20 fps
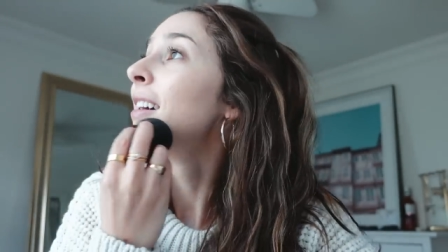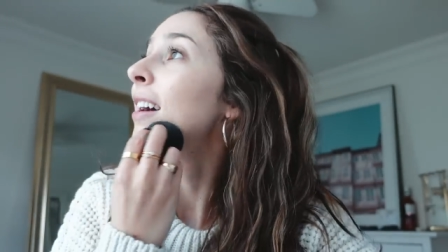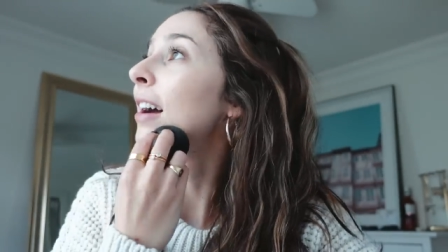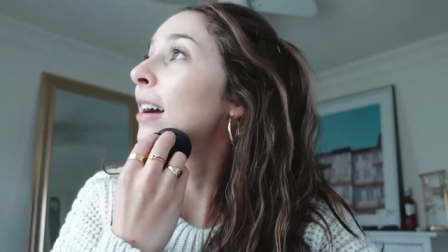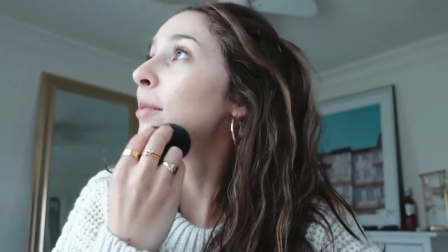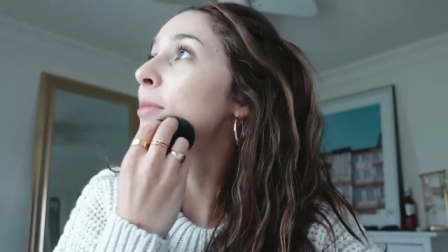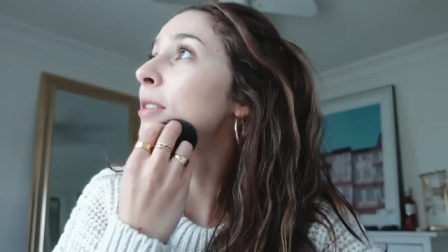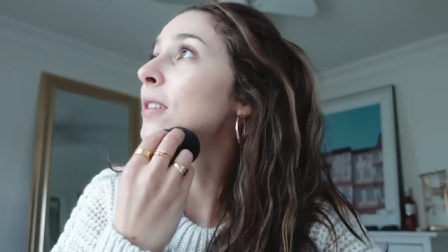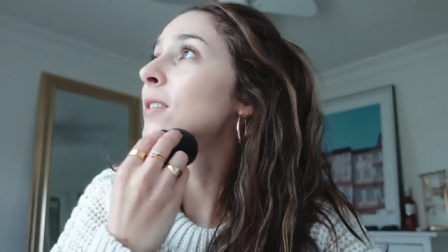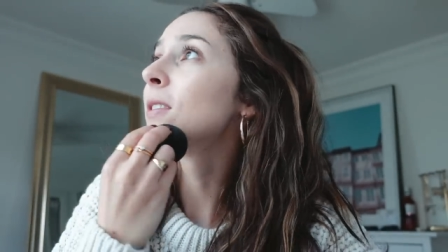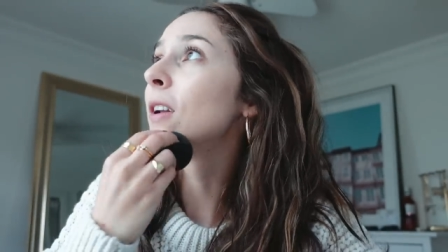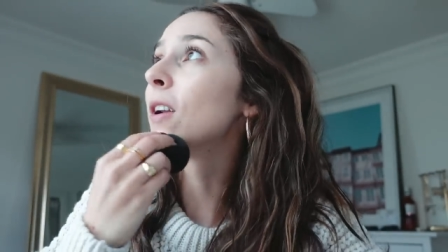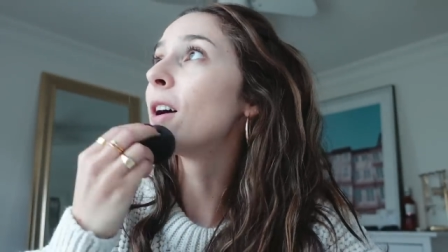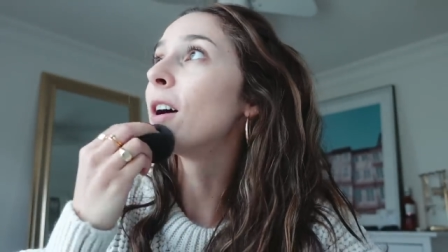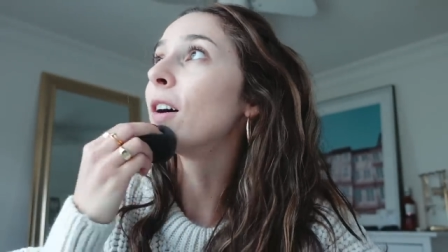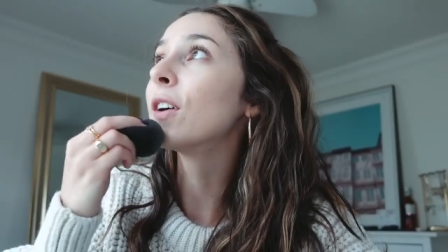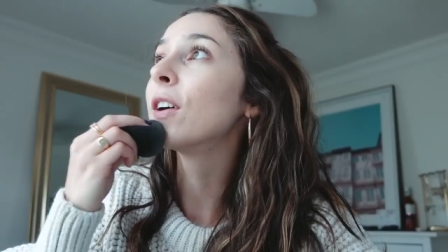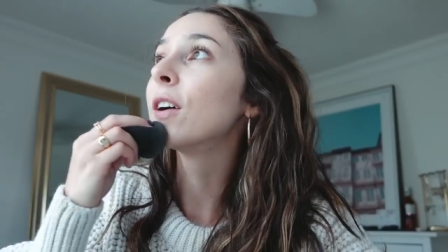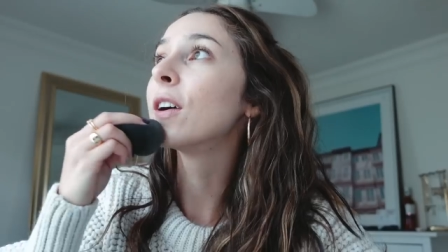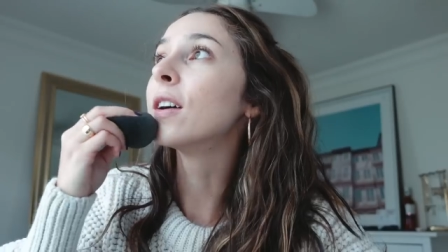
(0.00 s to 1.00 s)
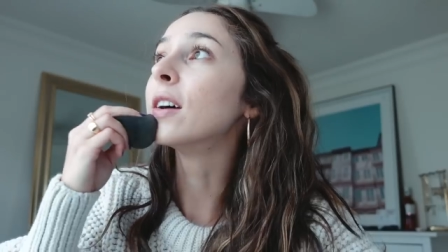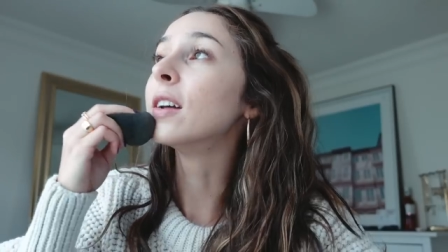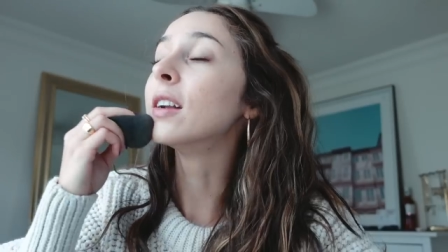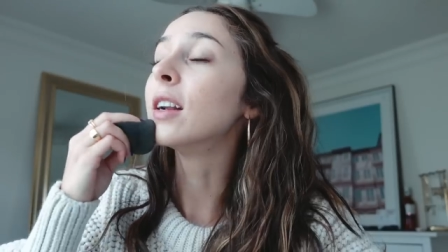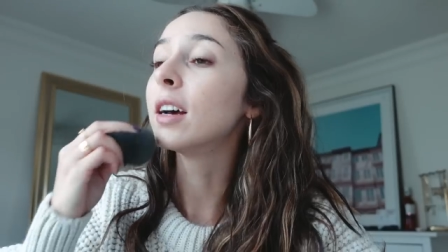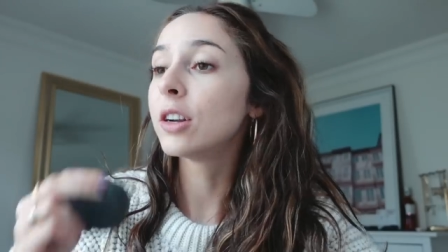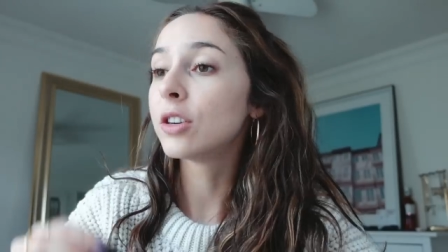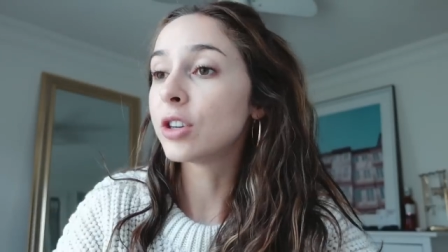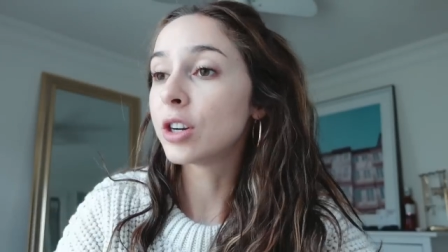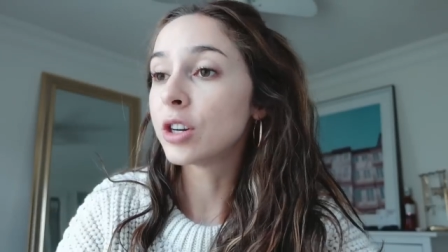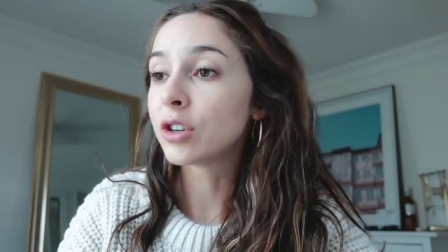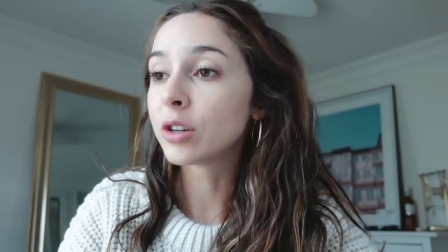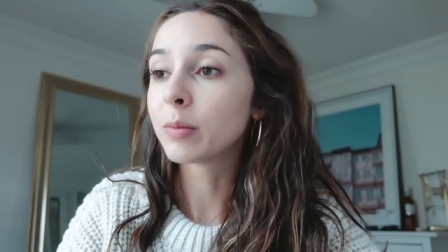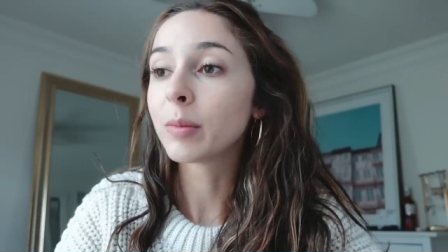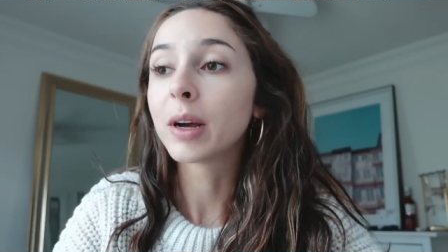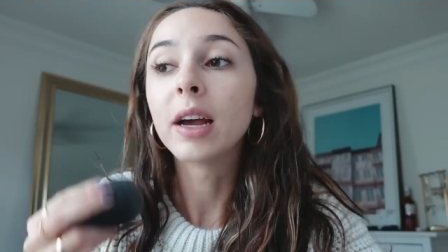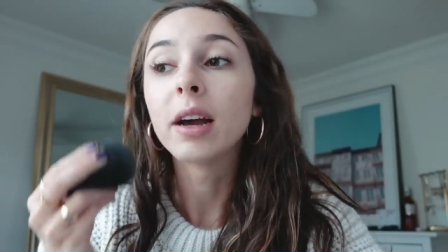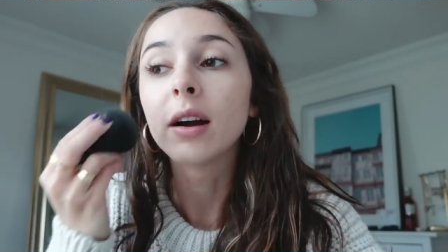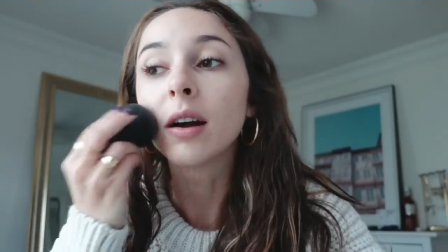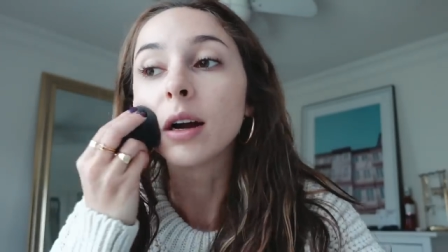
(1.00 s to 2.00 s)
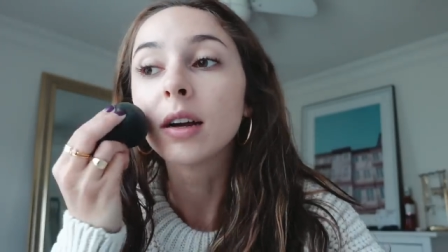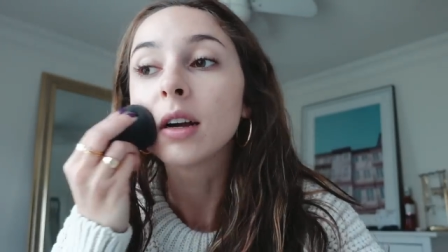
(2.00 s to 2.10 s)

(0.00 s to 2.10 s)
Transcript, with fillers: I'm just not good at changing my hair.